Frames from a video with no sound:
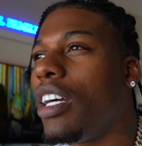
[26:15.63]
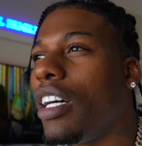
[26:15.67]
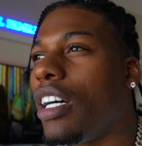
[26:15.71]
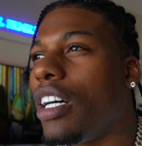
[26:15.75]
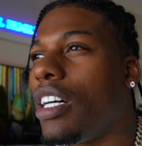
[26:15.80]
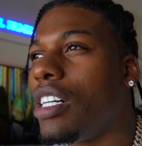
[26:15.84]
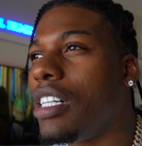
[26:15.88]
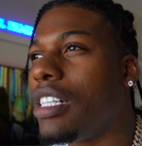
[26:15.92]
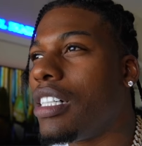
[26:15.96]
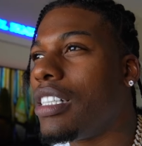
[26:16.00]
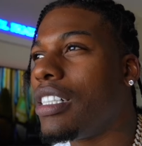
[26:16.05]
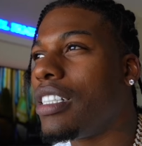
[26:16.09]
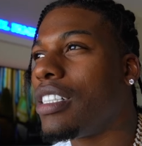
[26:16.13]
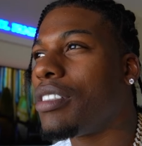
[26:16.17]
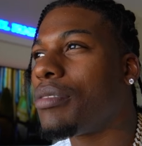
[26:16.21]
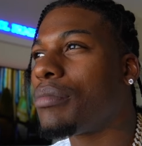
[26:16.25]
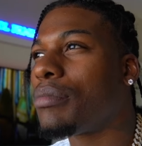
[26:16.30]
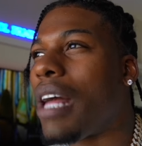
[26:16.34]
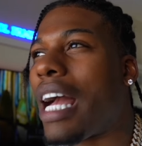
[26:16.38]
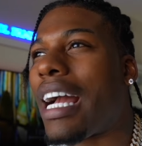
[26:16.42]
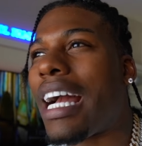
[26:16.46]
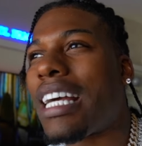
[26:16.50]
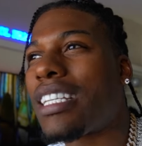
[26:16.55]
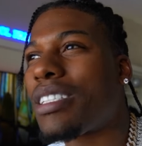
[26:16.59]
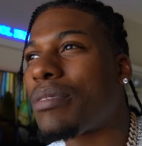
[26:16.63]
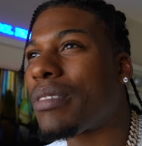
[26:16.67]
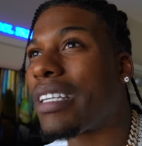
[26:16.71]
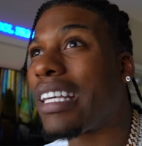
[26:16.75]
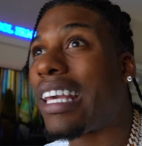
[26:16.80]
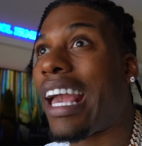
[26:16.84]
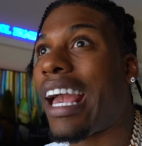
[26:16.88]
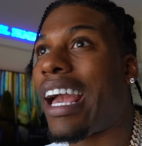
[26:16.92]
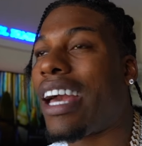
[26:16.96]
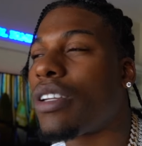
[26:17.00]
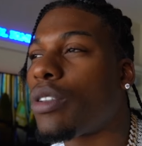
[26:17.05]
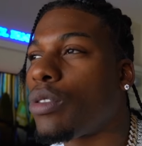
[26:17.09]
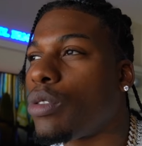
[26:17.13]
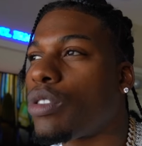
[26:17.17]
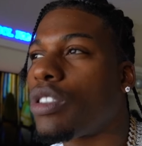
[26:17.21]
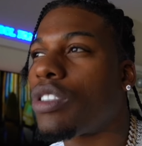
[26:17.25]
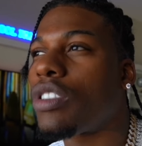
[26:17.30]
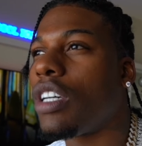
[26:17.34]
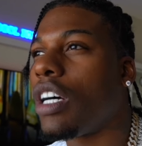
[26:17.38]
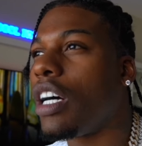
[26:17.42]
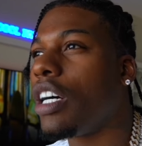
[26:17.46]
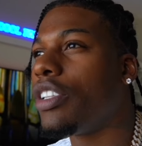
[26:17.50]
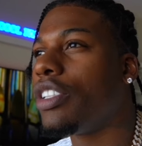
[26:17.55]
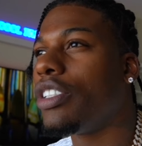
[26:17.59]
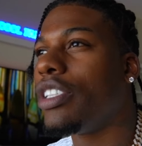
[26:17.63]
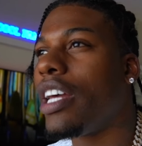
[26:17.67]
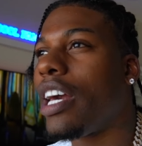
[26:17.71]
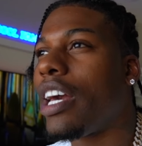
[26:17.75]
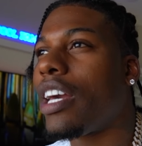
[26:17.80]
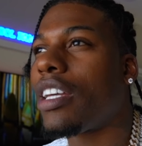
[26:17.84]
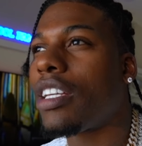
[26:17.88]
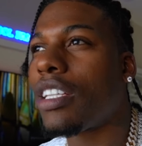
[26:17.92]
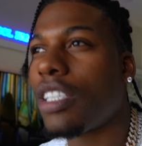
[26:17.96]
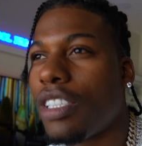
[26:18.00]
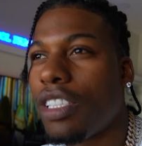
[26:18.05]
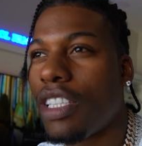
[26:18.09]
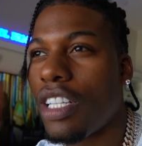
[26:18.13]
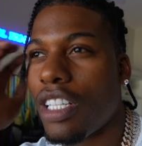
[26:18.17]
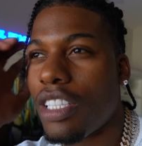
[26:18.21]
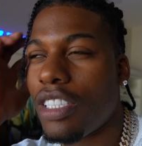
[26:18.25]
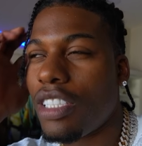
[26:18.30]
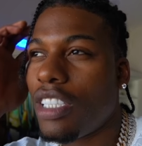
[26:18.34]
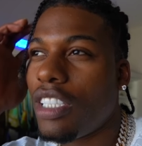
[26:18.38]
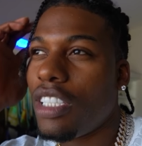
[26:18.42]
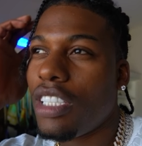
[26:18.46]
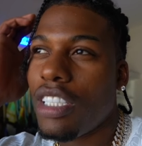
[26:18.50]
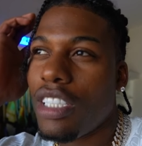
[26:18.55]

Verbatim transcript: Um, I got some candles the other day, you know.